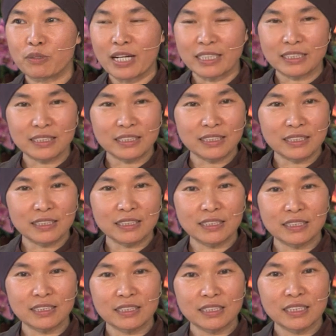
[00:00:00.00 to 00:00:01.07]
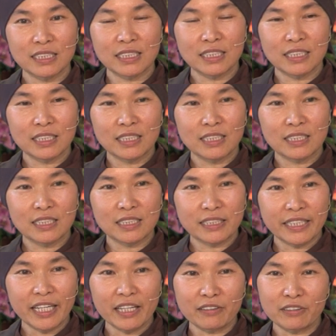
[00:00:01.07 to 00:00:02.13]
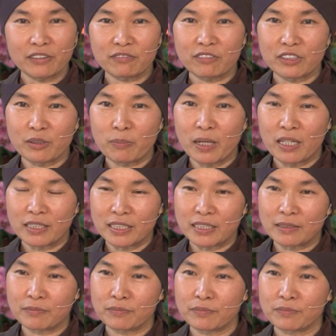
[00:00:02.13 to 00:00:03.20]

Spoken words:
practices in caring for the body.